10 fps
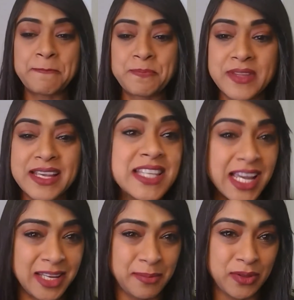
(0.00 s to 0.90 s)

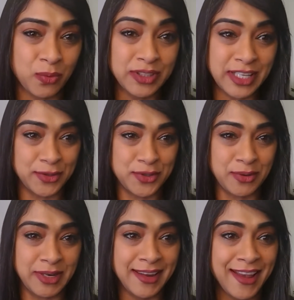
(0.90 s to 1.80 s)
exciting about the work that you're
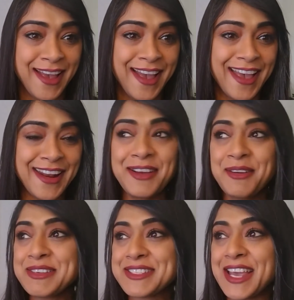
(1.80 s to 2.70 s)
doing. And I
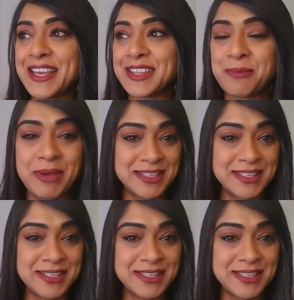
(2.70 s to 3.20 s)
always say that the best